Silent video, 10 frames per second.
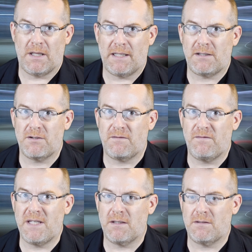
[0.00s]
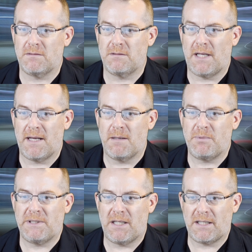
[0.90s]
an electric vehicle and a
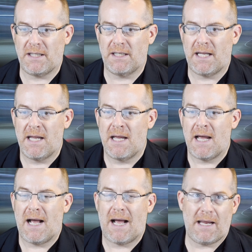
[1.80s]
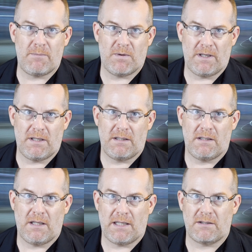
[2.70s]
plug-in hybrid
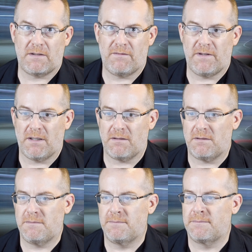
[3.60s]
electric vehicle